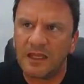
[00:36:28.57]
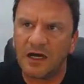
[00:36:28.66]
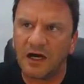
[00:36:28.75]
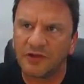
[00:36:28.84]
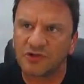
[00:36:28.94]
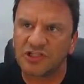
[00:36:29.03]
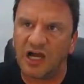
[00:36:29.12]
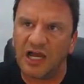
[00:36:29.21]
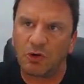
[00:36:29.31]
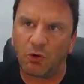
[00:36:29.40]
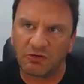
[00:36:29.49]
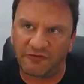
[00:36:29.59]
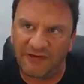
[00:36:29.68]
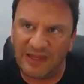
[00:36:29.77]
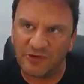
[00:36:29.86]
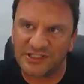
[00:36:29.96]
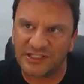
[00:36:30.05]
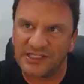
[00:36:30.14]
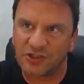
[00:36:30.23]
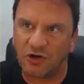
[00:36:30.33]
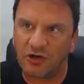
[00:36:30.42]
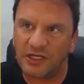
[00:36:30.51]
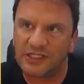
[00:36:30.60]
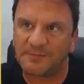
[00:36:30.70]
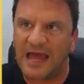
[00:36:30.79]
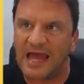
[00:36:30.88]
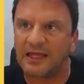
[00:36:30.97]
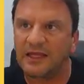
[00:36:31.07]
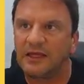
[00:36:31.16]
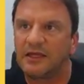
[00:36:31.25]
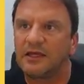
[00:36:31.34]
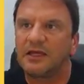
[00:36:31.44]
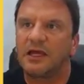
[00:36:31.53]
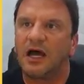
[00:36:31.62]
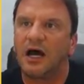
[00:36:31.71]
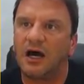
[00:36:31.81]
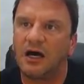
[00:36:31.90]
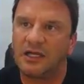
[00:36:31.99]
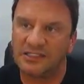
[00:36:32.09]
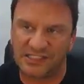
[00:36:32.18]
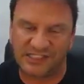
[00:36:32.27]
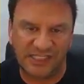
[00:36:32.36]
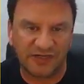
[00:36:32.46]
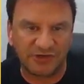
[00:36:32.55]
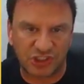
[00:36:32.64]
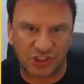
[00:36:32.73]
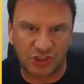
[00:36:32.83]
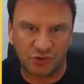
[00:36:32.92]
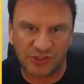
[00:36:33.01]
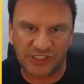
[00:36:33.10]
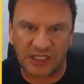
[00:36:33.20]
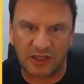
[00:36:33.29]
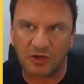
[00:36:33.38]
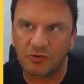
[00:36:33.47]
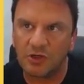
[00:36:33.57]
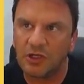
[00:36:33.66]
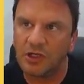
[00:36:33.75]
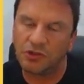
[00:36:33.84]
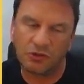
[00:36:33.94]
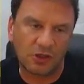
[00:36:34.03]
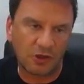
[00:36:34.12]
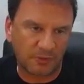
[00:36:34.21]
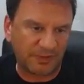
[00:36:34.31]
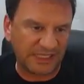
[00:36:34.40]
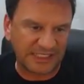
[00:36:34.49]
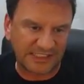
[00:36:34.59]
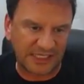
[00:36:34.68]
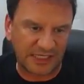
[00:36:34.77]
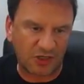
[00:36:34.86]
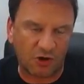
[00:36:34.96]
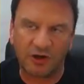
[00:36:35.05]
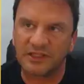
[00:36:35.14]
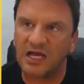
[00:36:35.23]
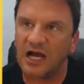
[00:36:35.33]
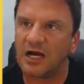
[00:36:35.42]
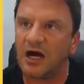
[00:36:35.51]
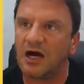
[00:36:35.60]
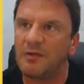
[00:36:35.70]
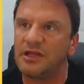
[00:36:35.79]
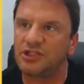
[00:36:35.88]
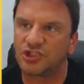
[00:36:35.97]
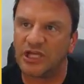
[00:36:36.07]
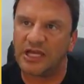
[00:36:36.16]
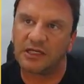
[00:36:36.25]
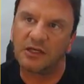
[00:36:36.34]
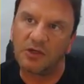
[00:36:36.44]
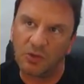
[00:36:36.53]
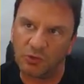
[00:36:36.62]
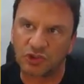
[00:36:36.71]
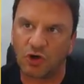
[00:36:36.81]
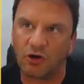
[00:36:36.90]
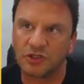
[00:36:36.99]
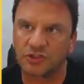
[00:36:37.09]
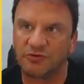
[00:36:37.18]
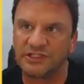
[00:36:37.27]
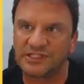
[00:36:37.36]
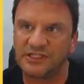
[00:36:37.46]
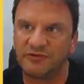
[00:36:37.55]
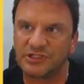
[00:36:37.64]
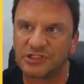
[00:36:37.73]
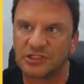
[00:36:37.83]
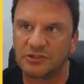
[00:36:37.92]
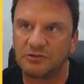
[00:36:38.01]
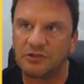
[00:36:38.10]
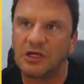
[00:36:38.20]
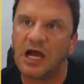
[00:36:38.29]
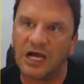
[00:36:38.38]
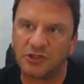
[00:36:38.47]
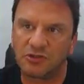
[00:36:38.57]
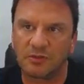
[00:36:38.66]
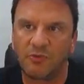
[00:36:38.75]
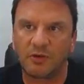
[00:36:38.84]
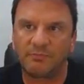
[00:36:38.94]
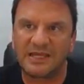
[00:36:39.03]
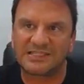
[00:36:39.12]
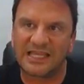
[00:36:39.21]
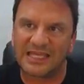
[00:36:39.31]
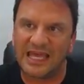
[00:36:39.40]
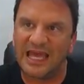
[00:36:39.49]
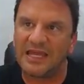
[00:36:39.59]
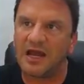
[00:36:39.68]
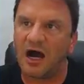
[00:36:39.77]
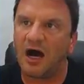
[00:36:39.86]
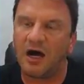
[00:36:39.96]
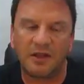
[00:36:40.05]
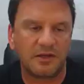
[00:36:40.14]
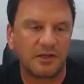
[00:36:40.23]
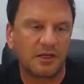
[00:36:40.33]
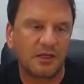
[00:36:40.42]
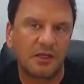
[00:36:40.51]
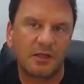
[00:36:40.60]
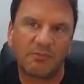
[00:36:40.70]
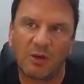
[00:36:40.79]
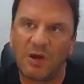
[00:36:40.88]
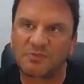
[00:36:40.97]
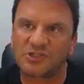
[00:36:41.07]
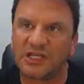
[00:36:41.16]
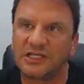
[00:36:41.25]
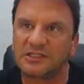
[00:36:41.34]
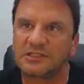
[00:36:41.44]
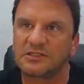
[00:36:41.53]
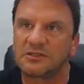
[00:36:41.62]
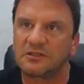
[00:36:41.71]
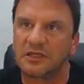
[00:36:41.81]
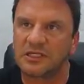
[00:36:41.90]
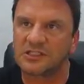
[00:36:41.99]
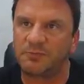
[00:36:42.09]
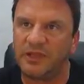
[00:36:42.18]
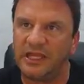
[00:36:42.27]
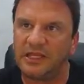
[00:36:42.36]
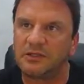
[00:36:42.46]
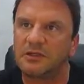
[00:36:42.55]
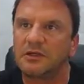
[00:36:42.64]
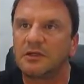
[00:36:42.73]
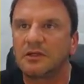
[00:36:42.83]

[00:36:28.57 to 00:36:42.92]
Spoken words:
There's 9 Hall of Famers in this pack. It's a Series 2 cello. You can go to psacard.com and check which cards are in Series 2. I do the best I can on my website to explain